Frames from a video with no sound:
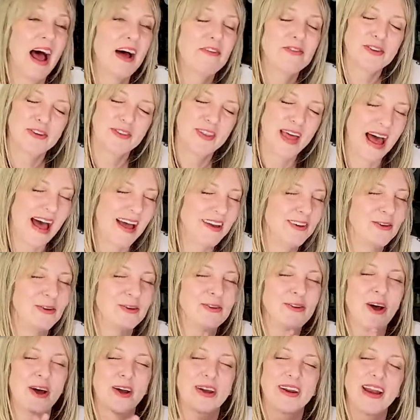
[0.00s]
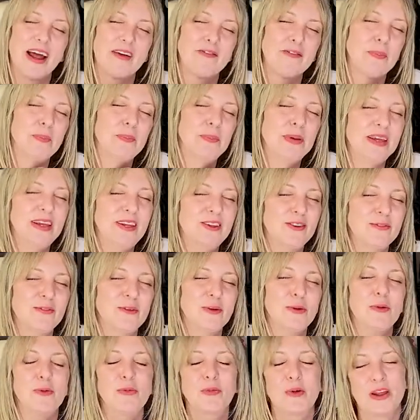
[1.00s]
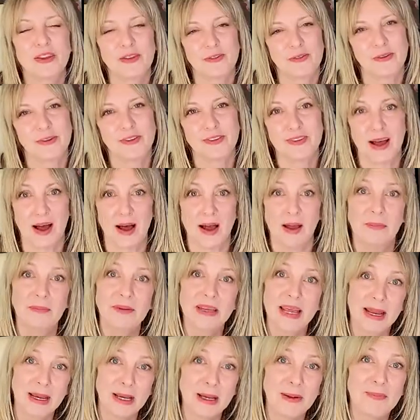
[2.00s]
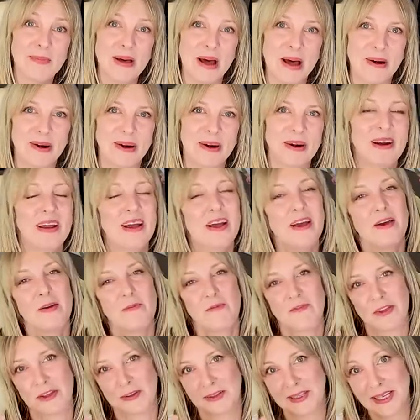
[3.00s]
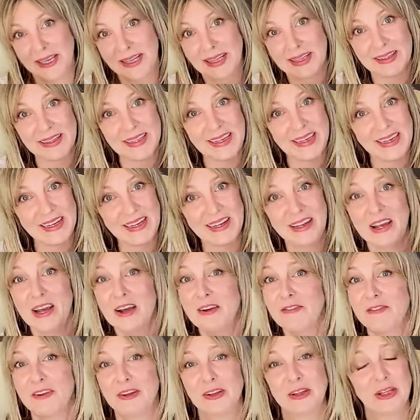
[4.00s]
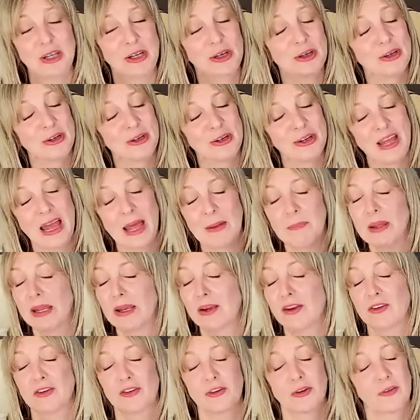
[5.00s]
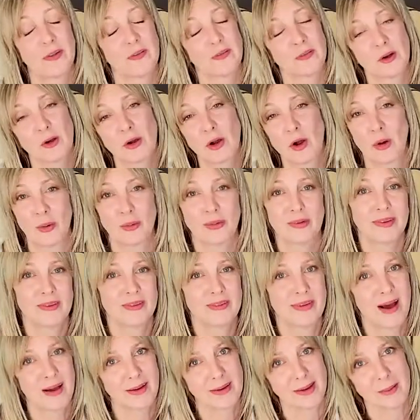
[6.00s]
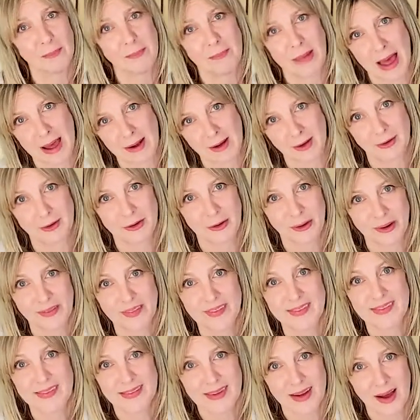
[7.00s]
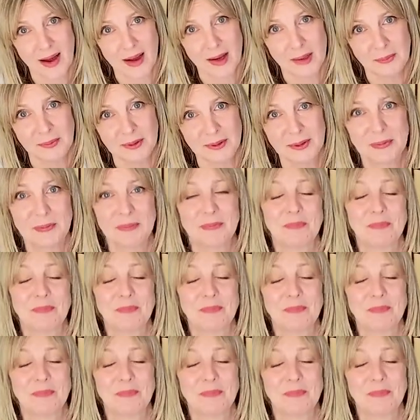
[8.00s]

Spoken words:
after that, your dog can have a peaceful, restful time getting better, feeling clean, feeling good, and making sure that their coat does not get matted during this time.